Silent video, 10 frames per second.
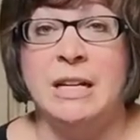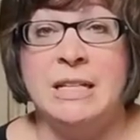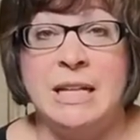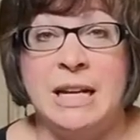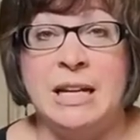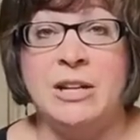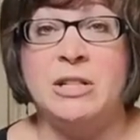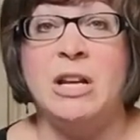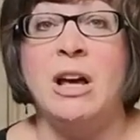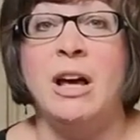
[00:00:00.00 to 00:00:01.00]
Take your
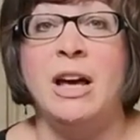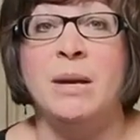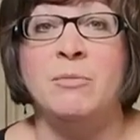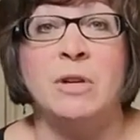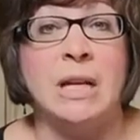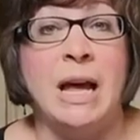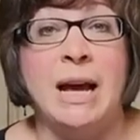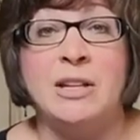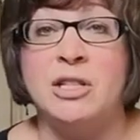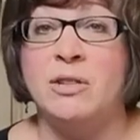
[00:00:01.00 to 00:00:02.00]
time, relax.